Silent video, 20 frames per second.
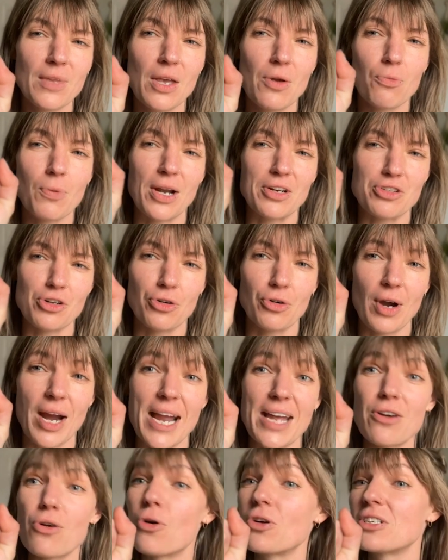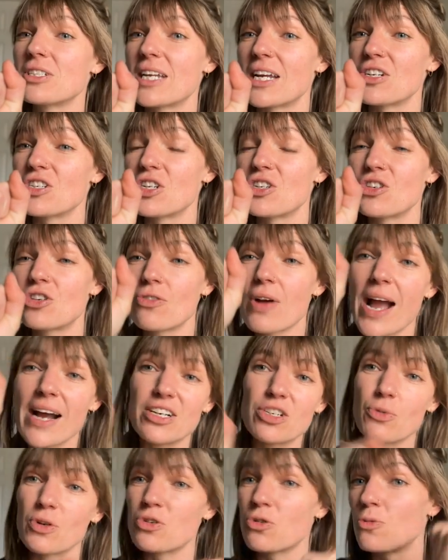retrograde or stationed
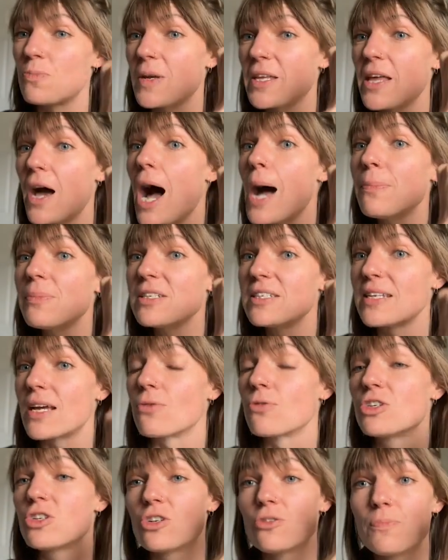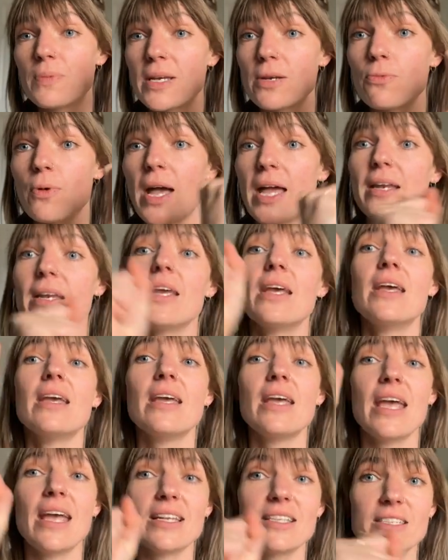direct, which would be the opposite, which would be when
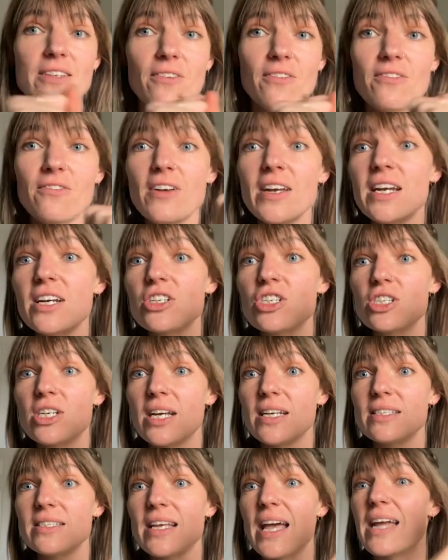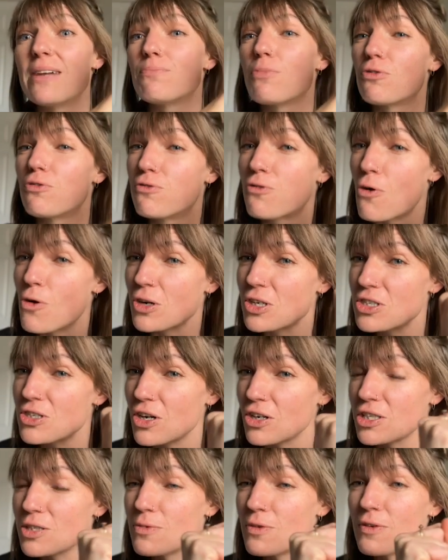it's finished and before it
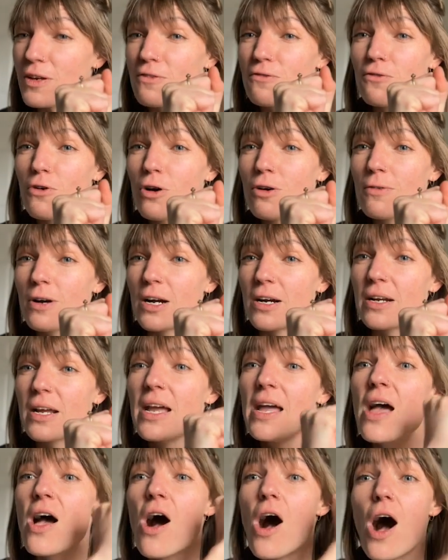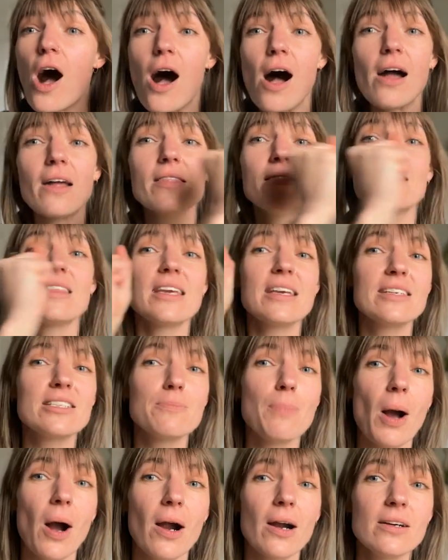starts moving forward. On these
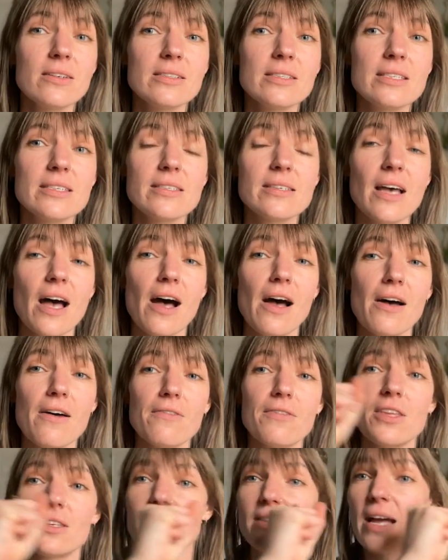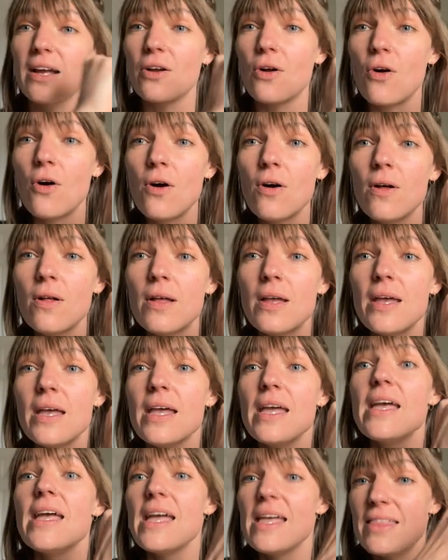parts of the cycle,
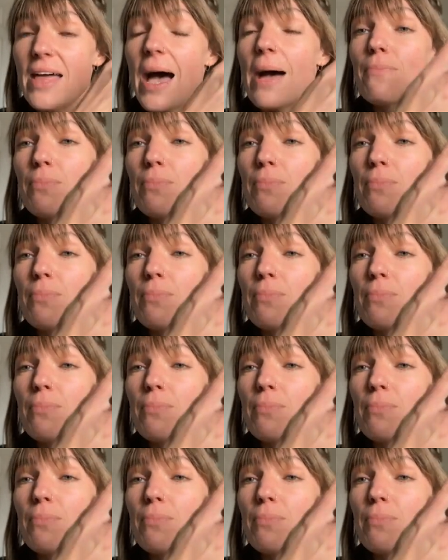that